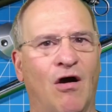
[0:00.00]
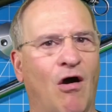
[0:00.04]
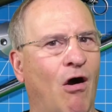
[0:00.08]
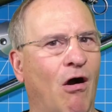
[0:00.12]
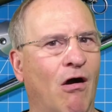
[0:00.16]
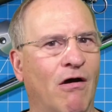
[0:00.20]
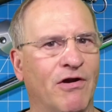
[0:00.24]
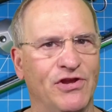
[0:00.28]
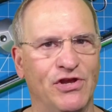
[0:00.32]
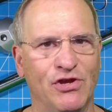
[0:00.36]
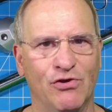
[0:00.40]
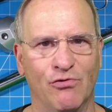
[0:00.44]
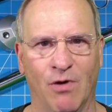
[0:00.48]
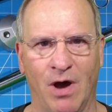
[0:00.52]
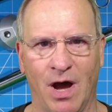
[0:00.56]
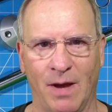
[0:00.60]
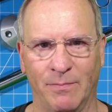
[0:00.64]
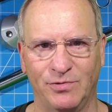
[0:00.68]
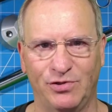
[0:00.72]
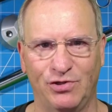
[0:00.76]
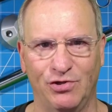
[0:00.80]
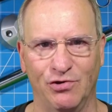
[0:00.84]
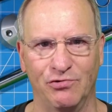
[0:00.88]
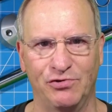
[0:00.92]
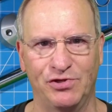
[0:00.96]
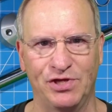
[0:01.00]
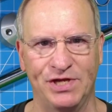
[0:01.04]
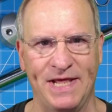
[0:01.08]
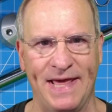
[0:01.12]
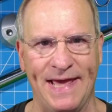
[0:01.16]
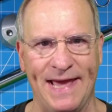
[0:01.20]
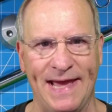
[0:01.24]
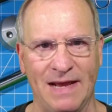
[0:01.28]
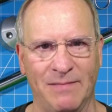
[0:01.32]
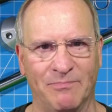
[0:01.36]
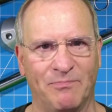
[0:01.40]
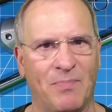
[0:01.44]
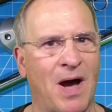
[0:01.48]
are you up to
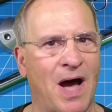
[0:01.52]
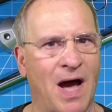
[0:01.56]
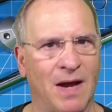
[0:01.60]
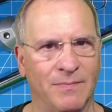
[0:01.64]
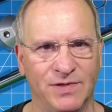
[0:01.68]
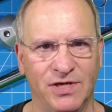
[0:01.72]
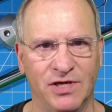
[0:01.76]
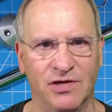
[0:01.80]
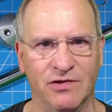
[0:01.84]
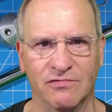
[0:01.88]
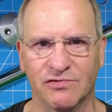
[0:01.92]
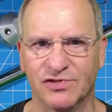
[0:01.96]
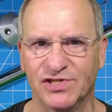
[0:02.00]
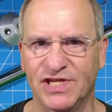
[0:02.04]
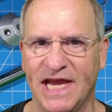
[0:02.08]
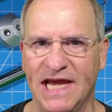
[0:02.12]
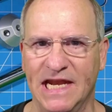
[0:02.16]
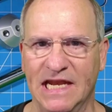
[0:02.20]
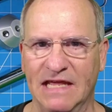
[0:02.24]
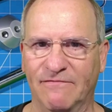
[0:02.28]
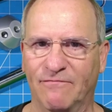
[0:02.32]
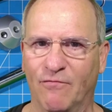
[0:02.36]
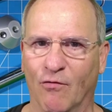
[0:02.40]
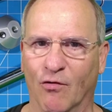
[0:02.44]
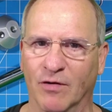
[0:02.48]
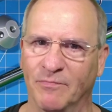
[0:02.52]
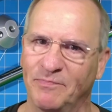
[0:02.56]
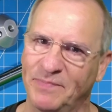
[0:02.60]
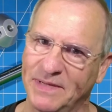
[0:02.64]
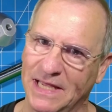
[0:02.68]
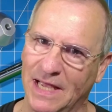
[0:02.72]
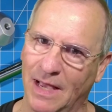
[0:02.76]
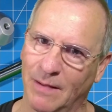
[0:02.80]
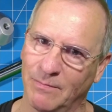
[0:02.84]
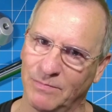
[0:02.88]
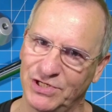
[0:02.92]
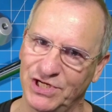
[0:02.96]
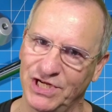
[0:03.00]
today, Bob Hughes,
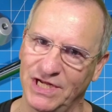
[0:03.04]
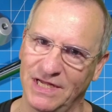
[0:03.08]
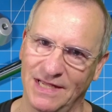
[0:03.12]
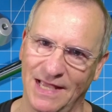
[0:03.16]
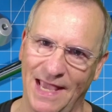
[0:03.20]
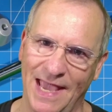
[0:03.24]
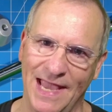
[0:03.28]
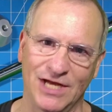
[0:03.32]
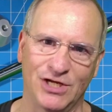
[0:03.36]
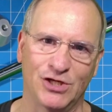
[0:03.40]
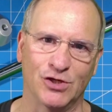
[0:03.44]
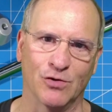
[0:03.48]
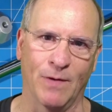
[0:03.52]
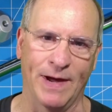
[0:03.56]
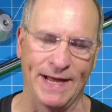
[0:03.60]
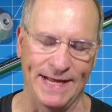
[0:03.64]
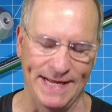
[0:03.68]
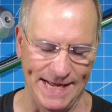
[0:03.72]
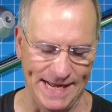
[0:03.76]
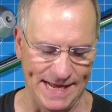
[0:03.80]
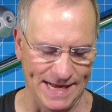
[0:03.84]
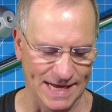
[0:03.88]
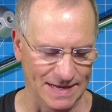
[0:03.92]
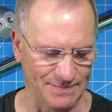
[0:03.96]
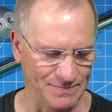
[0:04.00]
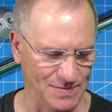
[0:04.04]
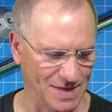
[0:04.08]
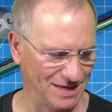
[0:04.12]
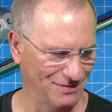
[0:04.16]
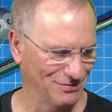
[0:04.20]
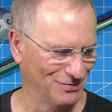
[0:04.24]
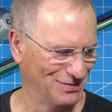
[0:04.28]
KD4BMG, HOA Ham?